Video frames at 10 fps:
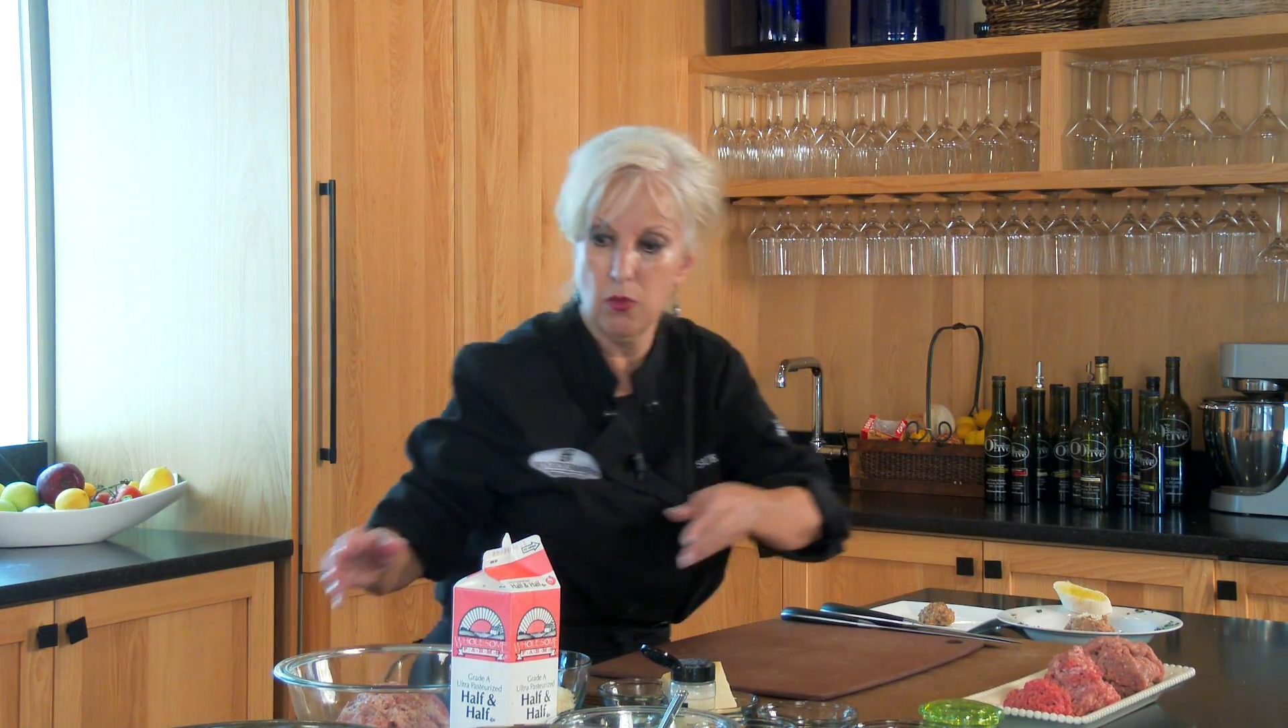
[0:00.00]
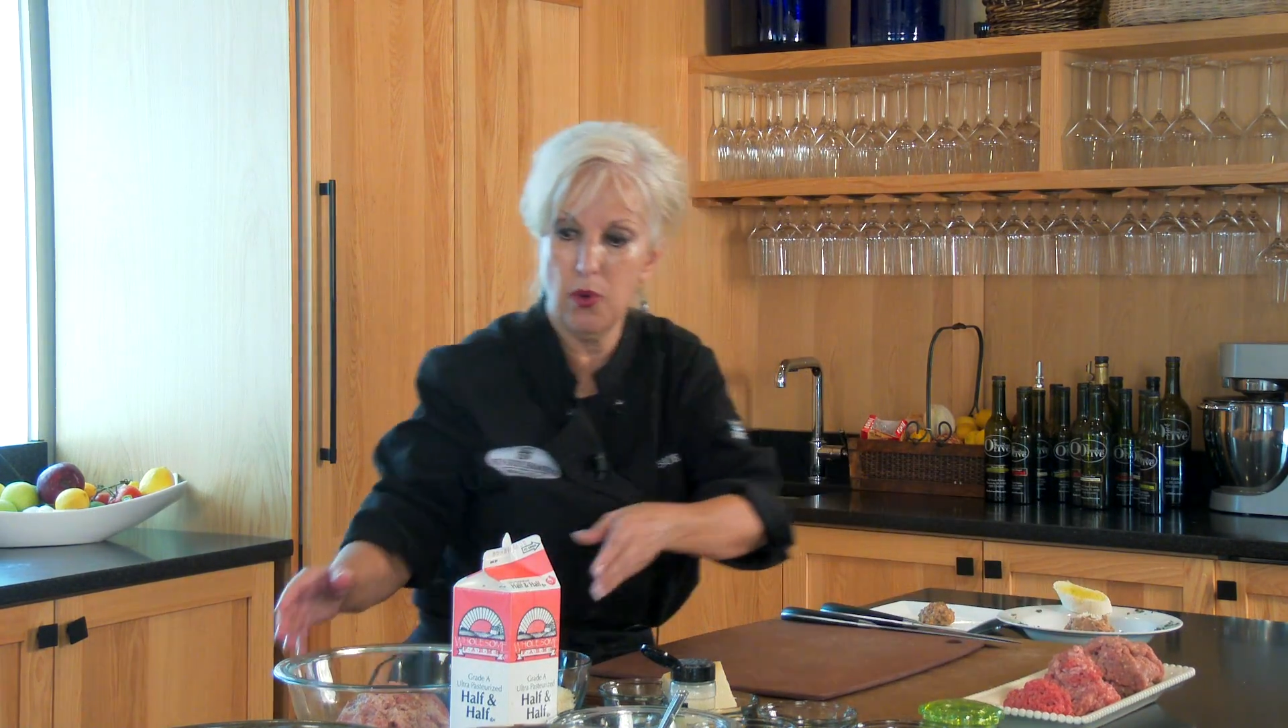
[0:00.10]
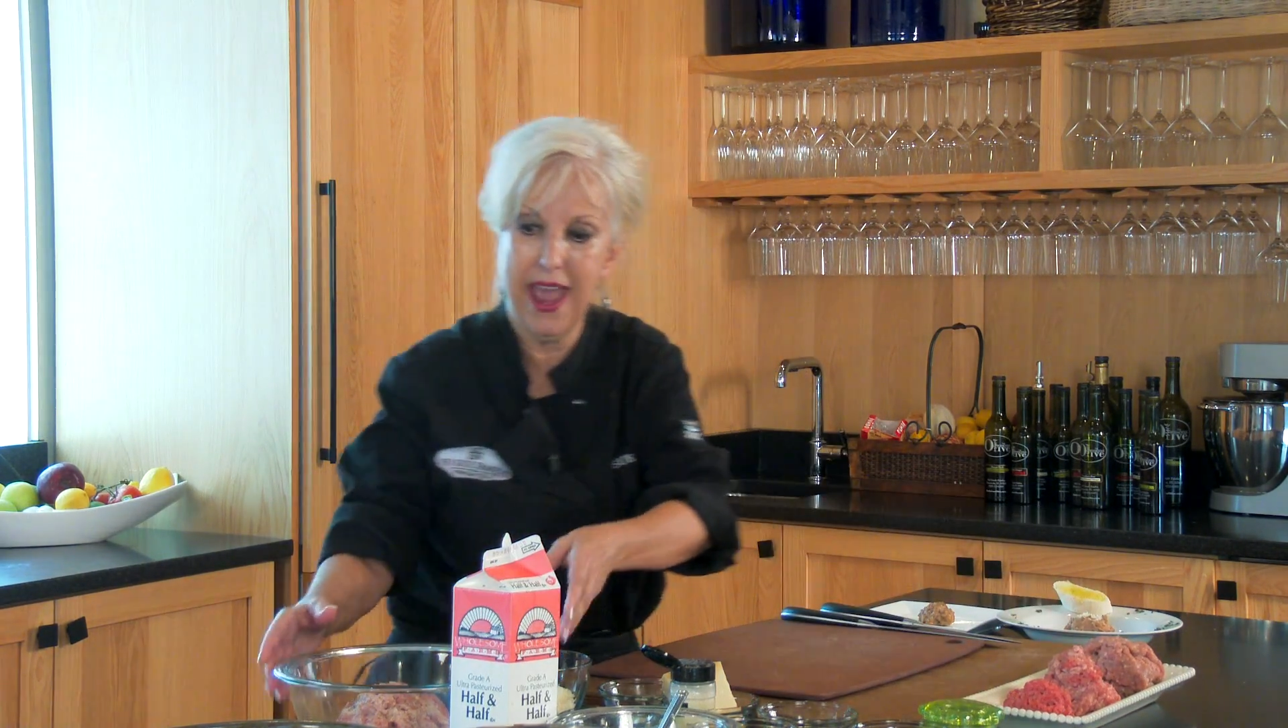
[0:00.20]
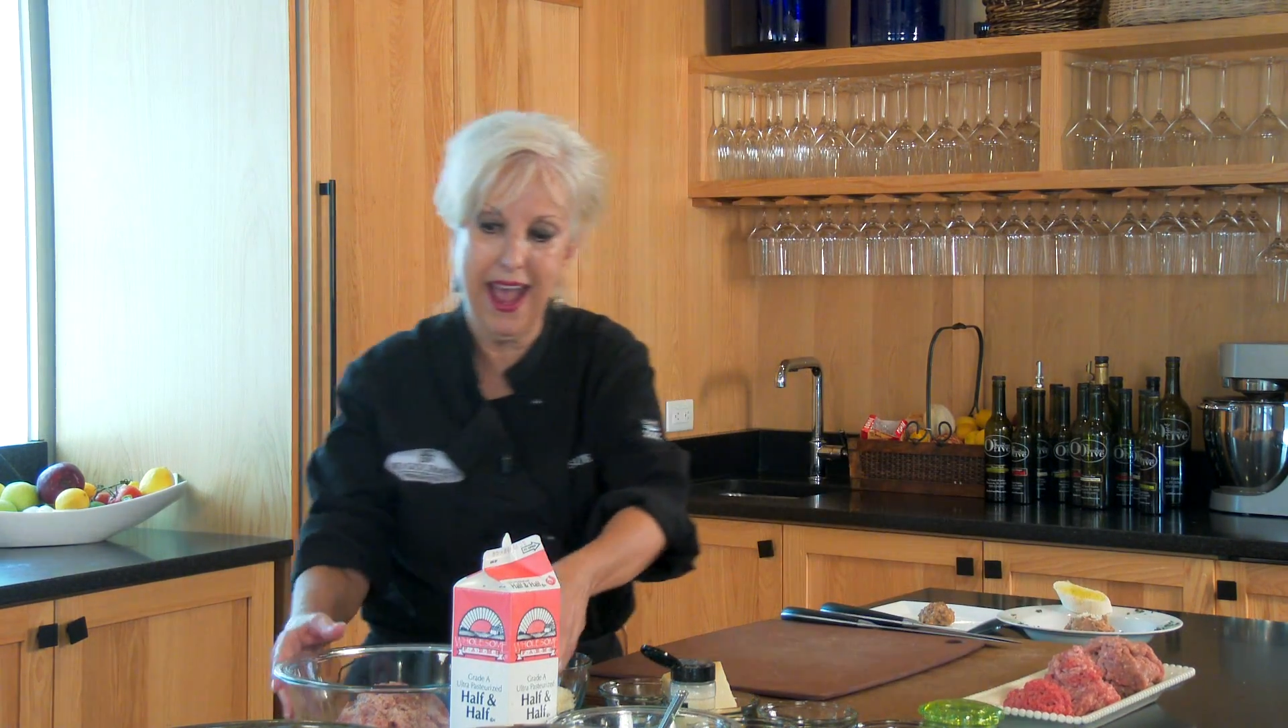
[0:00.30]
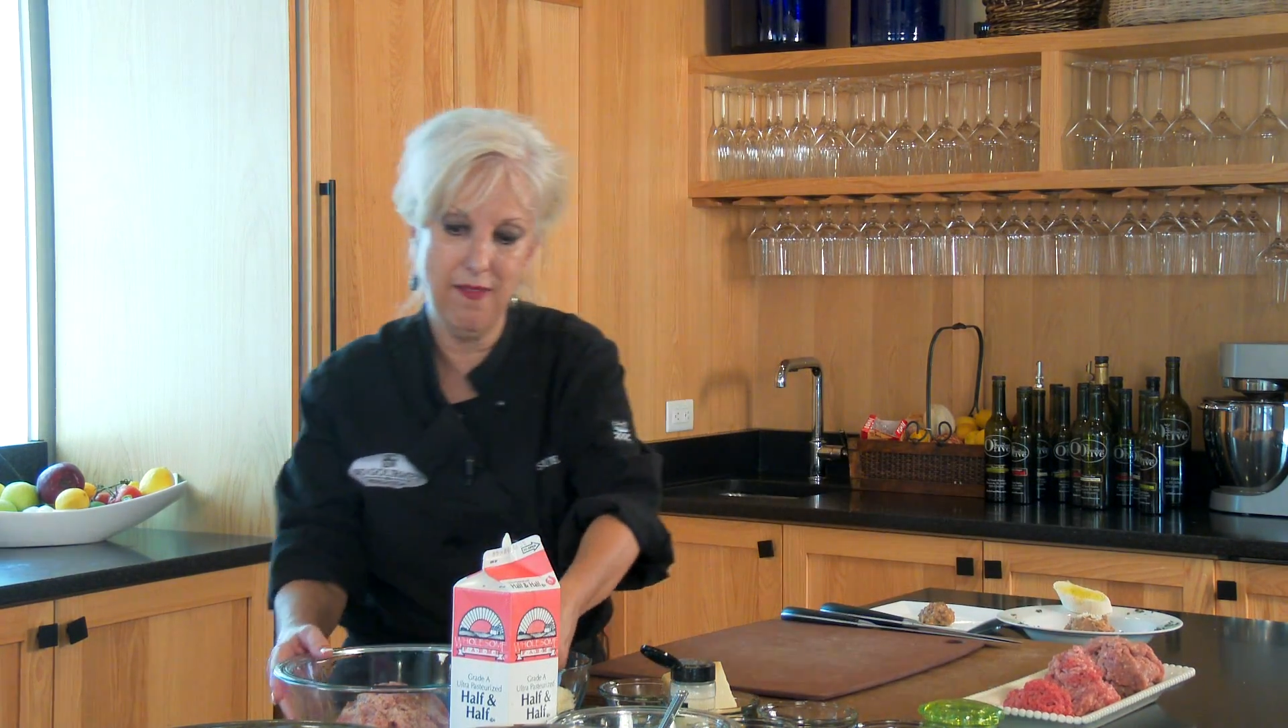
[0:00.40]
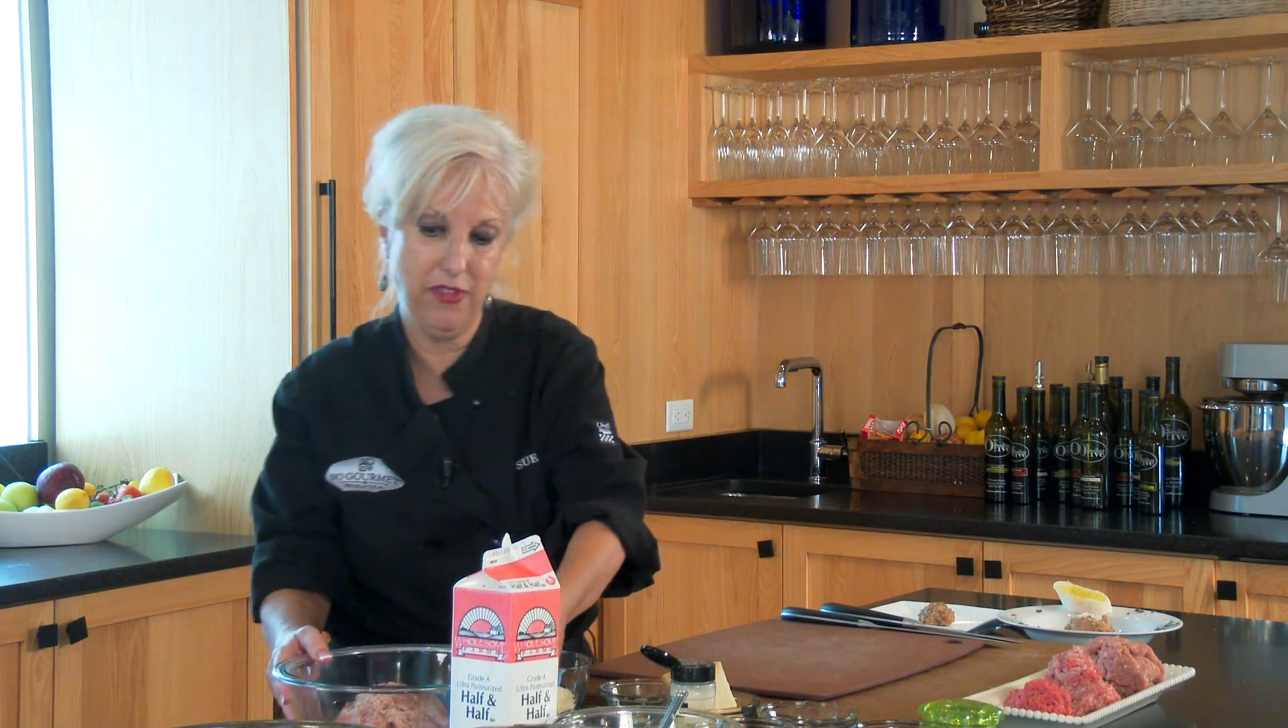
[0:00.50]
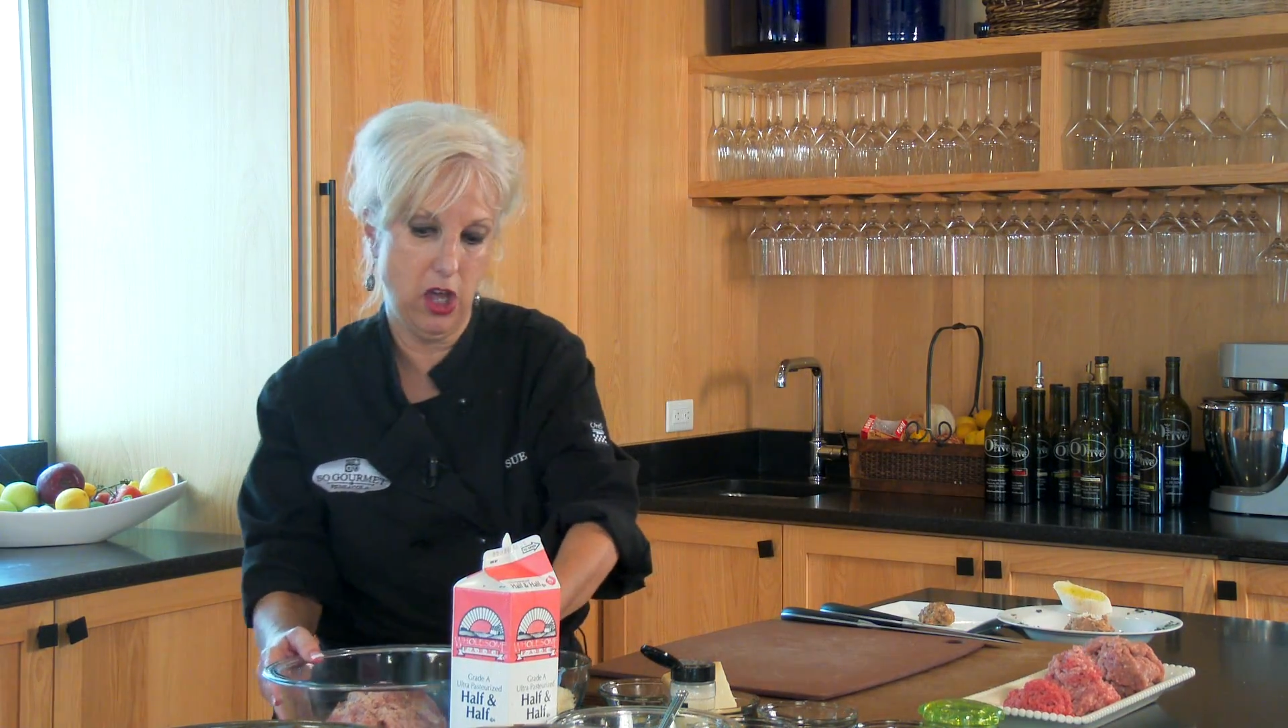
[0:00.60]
We have